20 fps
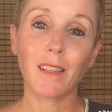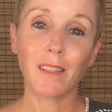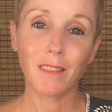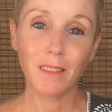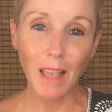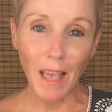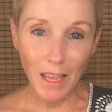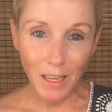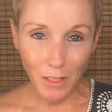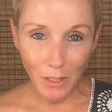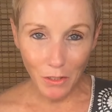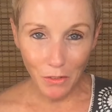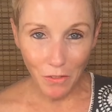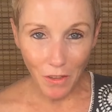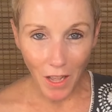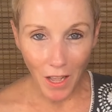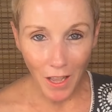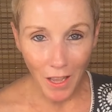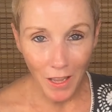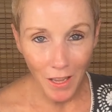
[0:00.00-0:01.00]

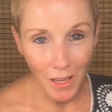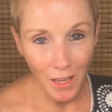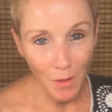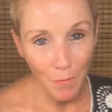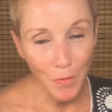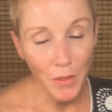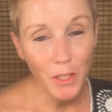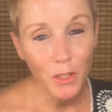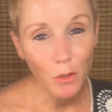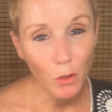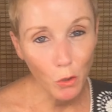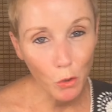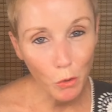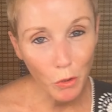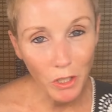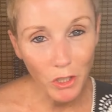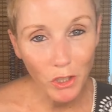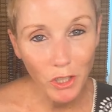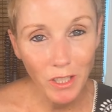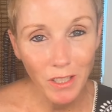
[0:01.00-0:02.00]
satisfying,
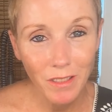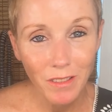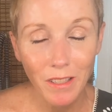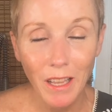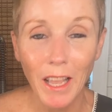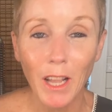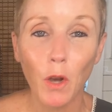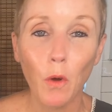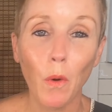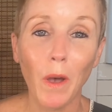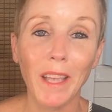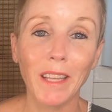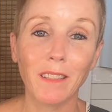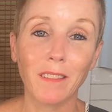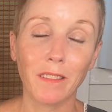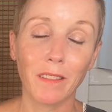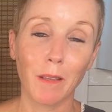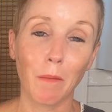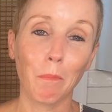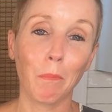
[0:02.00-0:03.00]
nutritious, and quite
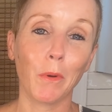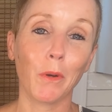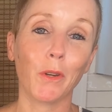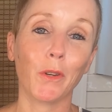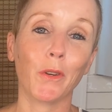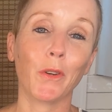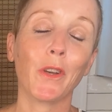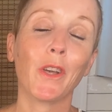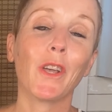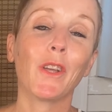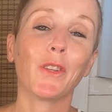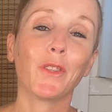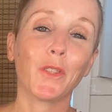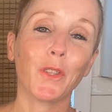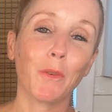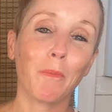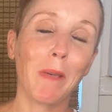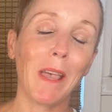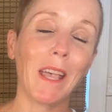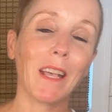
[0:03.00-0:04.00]
simple
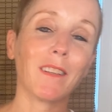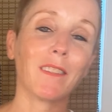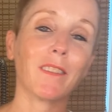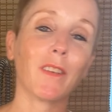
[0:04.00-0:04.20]
to make.